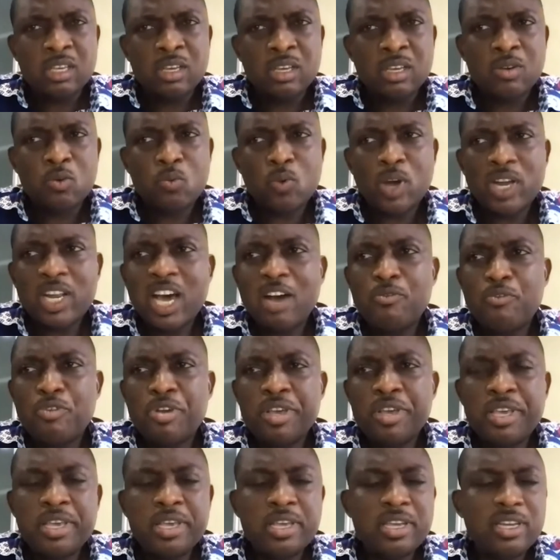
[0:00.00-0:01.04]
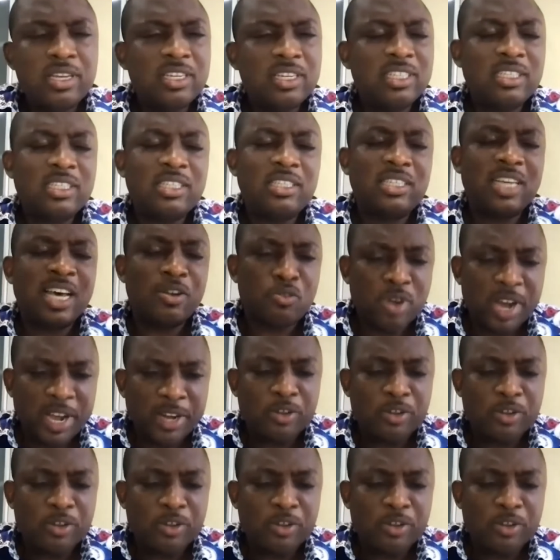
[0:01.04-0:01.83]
what have we done right,